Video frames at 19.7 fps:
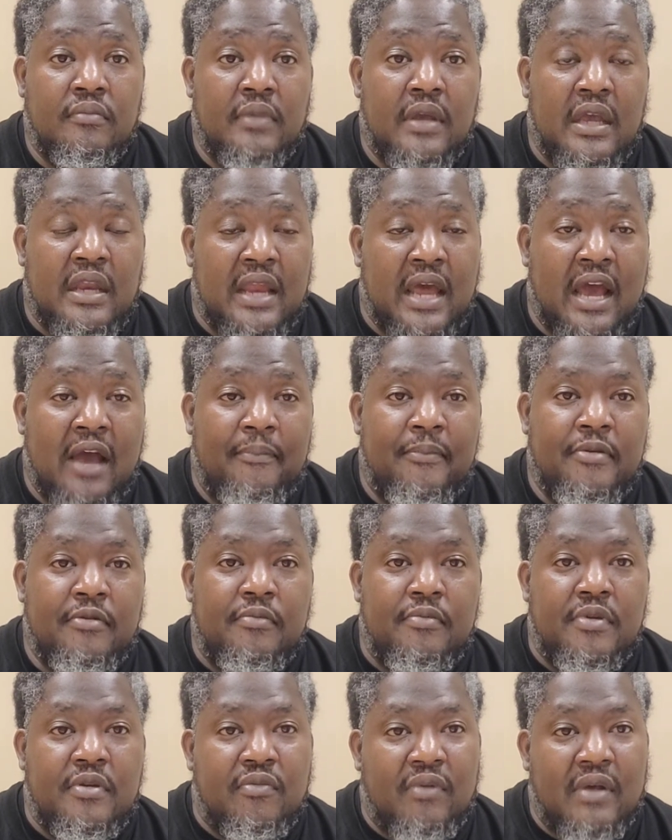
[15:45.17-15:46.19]
And our
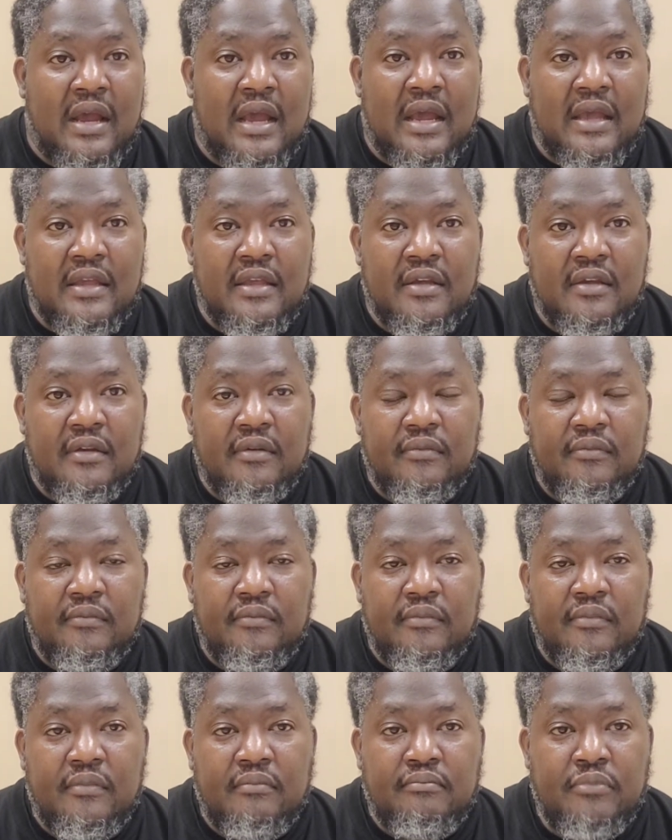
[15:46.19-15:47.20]
people be around him,
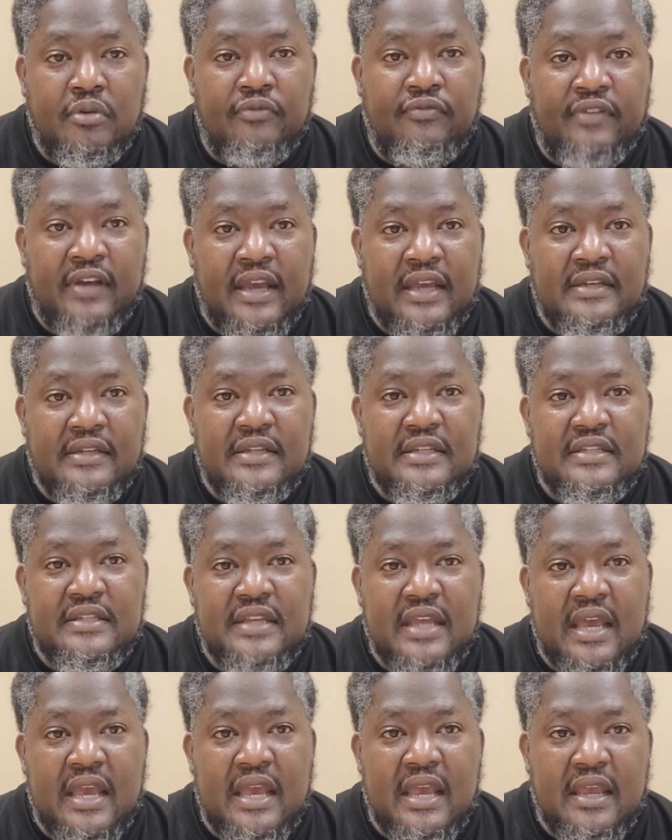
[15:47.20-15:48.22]
profaning his
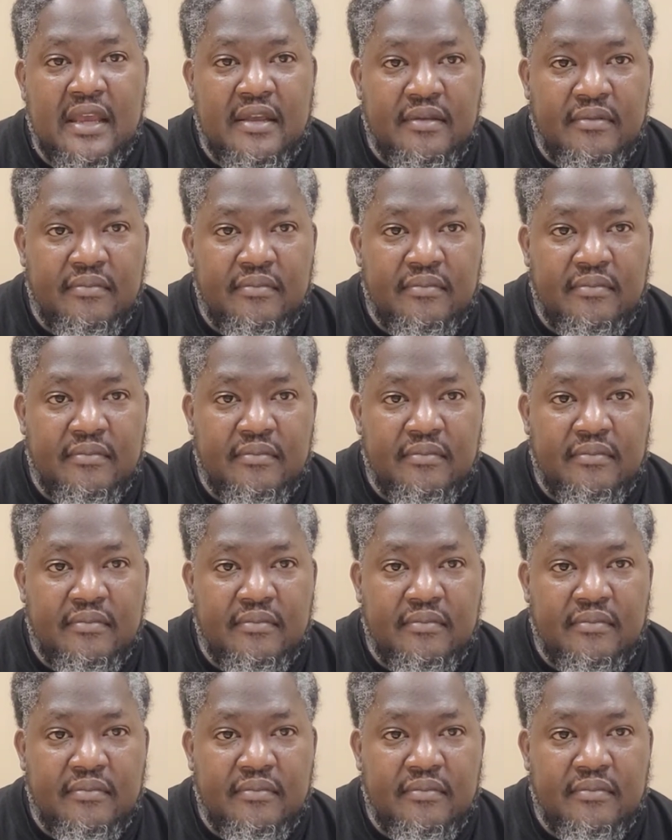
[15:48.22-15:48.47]
name.